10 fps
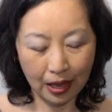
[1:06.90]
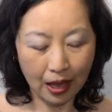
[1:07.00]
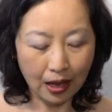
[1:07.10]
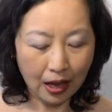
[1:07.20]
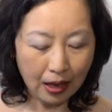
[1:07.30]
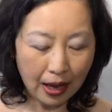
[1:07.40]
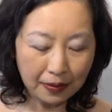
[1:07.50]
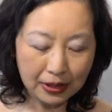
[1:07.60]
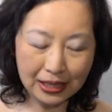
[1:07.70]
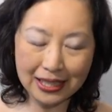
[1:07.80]
I
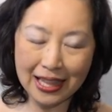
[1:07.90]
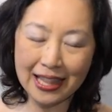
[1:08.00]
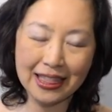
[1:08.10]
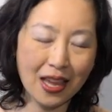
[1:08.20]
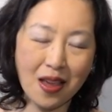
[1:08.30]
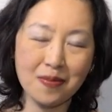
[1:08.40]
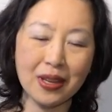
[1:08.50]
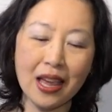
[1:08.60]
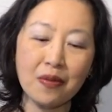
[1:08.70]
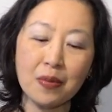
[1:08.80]
have to let them
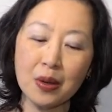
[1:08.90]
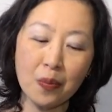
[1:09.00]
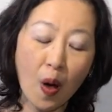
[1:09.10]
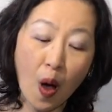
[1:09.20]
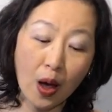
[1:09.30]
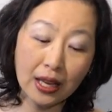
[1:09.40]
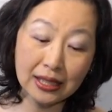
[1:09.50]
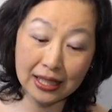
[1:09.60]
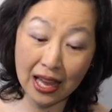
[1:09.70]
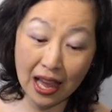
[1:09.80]
give me
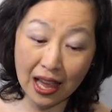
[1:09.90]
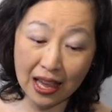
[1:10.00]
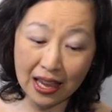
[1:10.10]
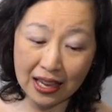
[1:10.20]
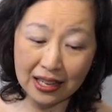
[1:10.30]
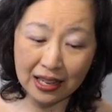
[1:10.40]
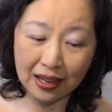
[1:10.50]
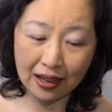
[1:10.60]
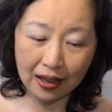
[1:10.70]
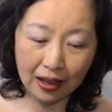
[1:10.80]
poison.
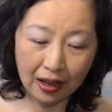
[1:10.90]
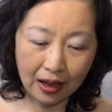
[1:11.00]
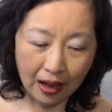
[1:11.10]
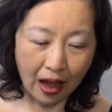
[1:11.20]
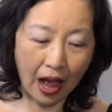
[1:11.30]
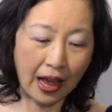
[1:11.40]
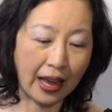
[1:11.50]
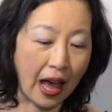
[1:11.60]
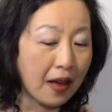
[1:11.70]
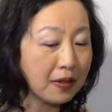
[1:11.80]
I
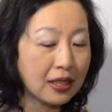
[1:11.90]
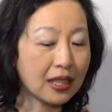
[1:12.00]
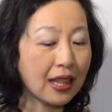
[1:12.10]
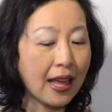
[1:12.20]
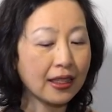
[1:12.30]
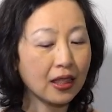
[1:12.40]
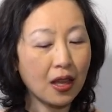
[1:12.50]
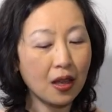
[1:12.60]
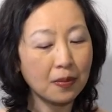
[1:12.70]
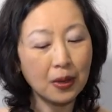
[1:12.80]
have to let
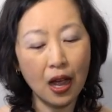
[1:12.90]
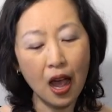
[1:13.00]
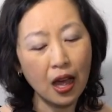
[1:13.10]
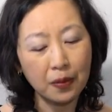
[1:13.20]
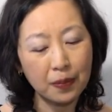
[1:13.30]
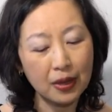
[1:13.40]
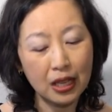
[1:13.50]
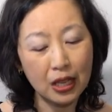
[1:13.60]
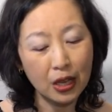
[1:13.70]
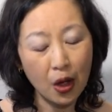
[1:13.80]
them cut
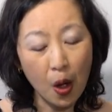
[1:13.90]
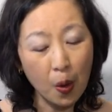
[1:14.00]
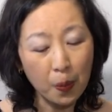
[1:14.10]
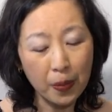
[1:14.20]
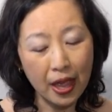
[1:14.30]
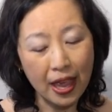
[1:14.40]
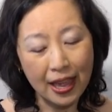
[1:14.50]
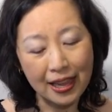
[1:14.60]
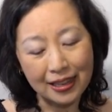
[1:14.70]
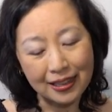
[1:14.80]
me
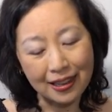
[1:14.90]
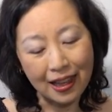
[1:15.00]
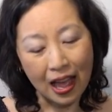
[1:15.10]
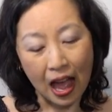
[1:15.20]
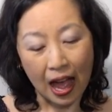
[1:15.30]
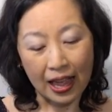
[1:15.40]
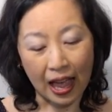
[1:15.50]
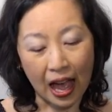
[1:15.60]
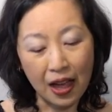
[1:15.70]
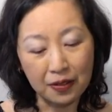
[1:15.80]
open. I
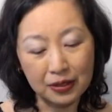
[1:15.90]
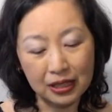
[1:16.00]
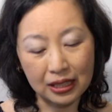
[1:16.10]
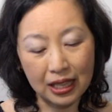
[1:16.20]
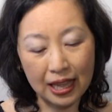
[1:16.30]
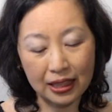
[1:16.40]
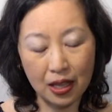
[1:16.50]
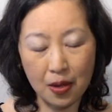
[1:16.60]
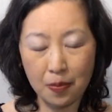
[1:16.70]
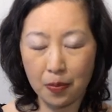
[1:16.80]
have to let
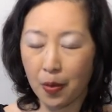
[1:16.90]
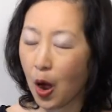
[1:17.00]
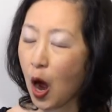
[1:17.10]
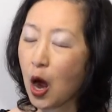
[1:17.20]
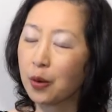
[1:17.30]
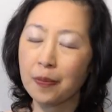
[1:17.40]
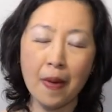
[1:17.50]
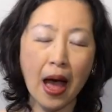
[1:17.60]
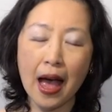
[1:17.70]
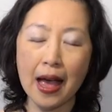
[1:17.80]
them
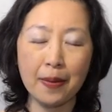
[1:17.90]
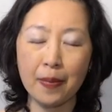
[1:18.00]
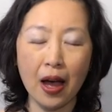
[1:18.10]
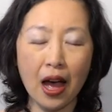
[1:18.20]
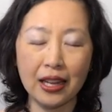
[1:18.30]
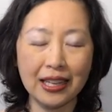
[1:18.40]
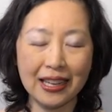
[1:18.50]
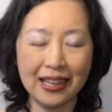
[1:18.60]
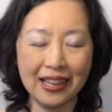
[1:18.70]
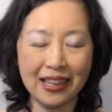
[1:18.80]
burn my
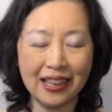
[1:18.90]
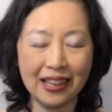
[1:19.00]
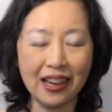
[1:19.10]
body,